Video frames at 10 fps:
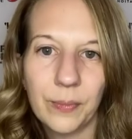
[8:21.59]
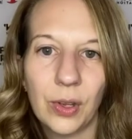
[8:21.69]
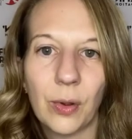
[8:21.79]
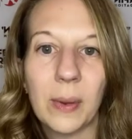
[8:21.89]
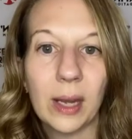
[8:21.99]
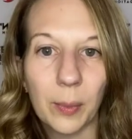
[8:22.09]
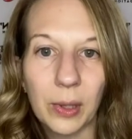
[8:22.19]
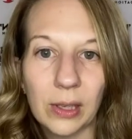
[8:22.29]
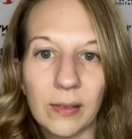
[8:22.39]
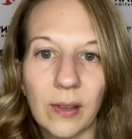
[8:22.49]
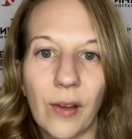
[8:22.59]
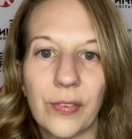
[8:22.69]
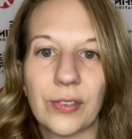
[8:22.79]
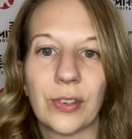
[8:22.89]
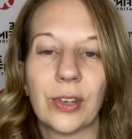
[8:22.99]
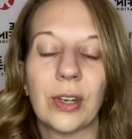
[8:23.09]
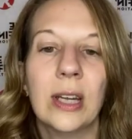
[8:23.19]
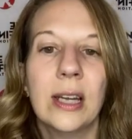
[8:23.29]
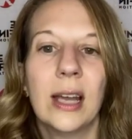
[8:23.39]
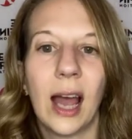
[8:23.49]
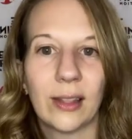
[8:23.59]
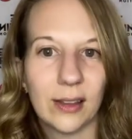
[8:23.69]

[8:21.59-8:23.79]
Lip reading: being a police officer at